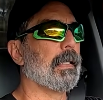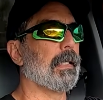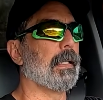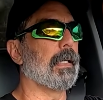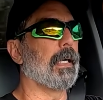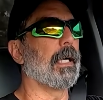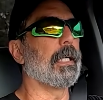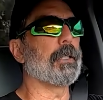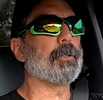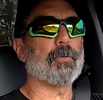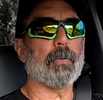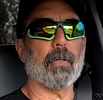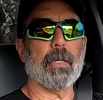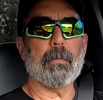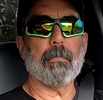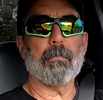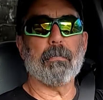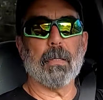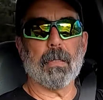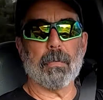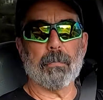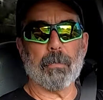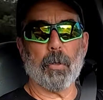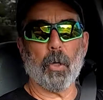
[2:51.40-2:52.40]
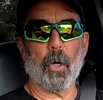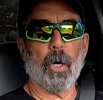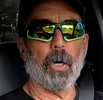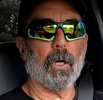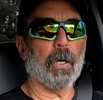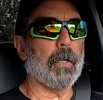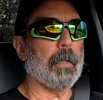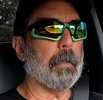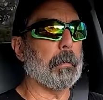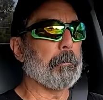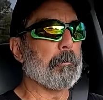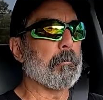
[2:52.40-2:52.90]
ice cream
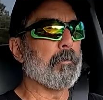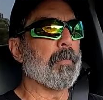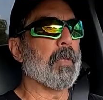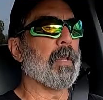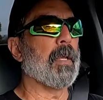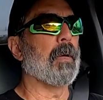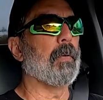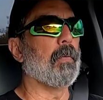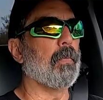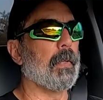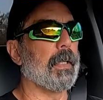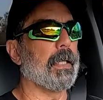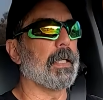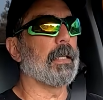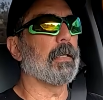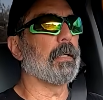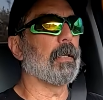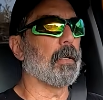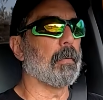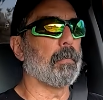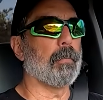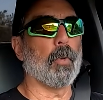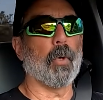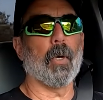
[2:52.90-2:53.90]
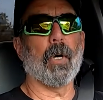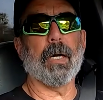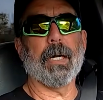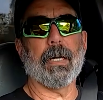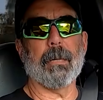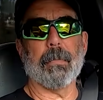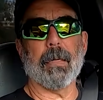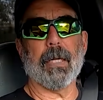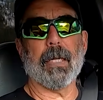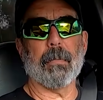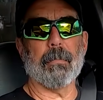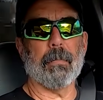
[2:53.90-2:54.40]
parlor when a little
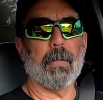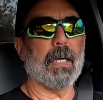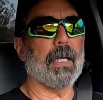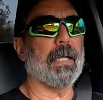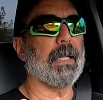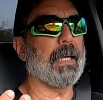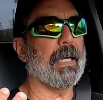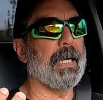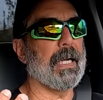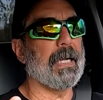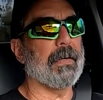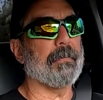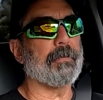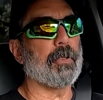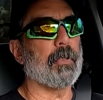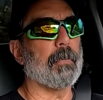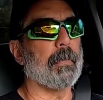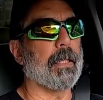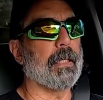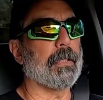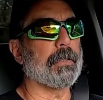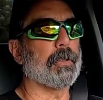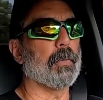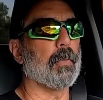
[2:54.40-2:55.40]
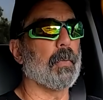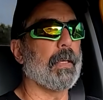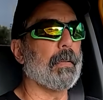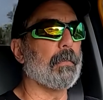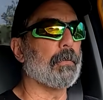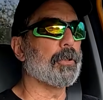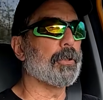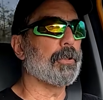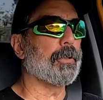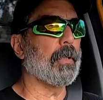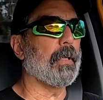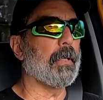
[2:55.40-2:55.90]
boy about a mile and a half, 2 miles away,
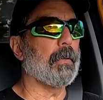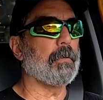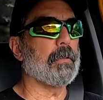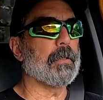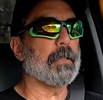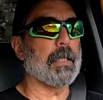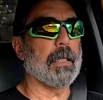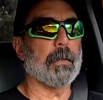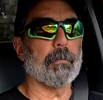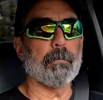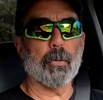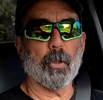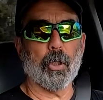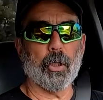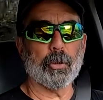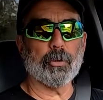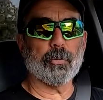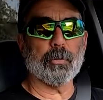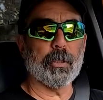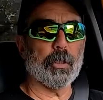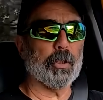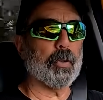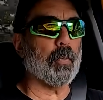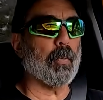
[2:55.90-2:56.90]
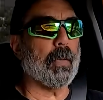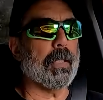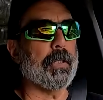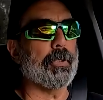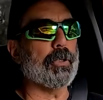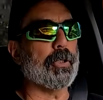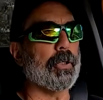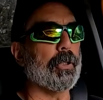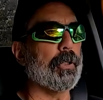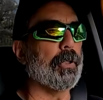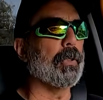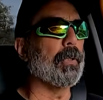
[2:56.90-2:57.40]
was shooting at birds with a
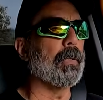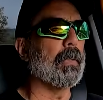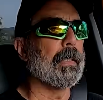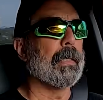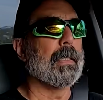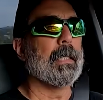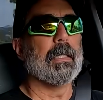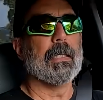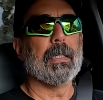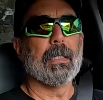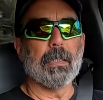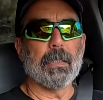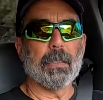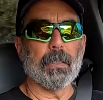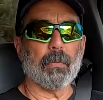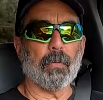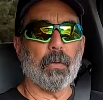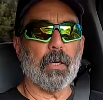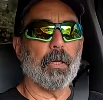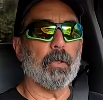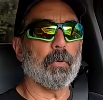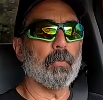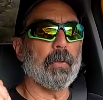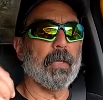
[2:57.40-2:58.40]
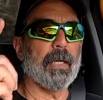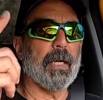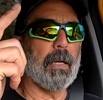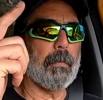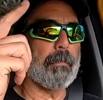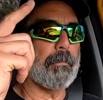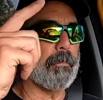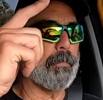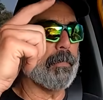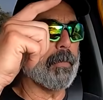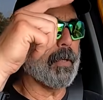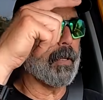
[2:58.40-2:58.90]
.22. The round went
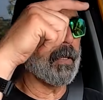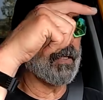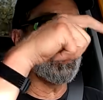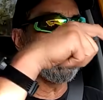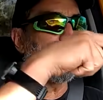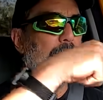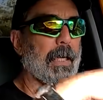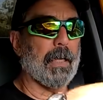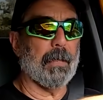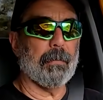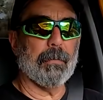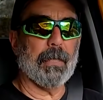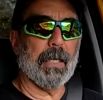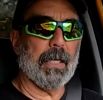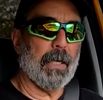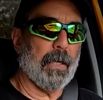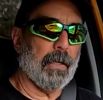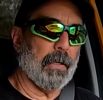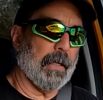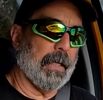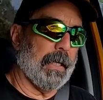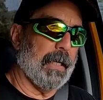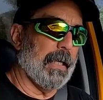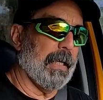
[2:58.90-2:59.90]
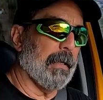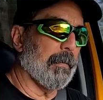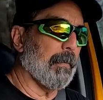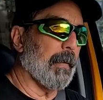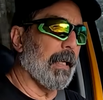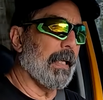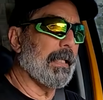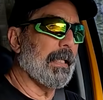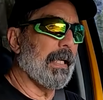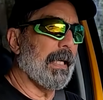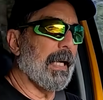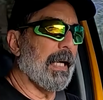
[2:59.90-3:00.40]
up and came down and hit
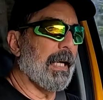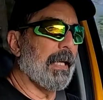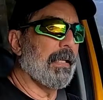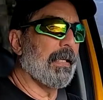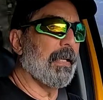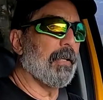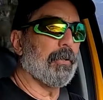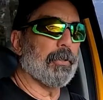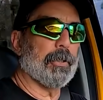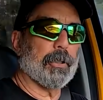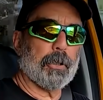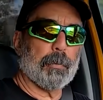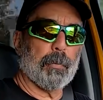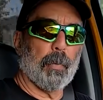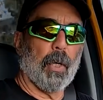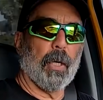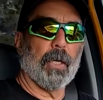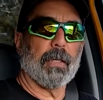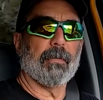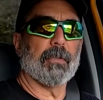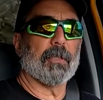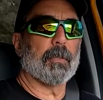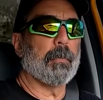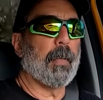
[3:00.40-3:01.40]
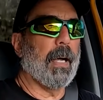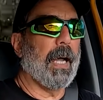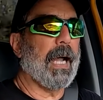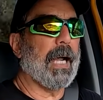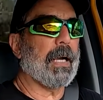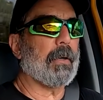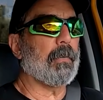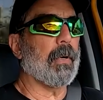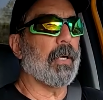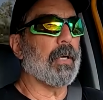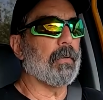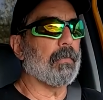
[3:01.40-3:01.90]
my dad near the small of his
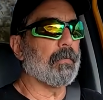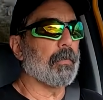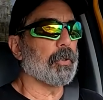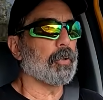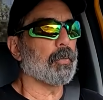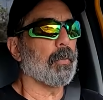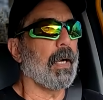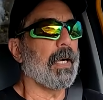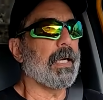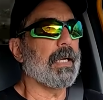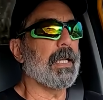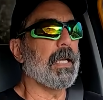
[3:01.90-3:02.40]
back, right over his right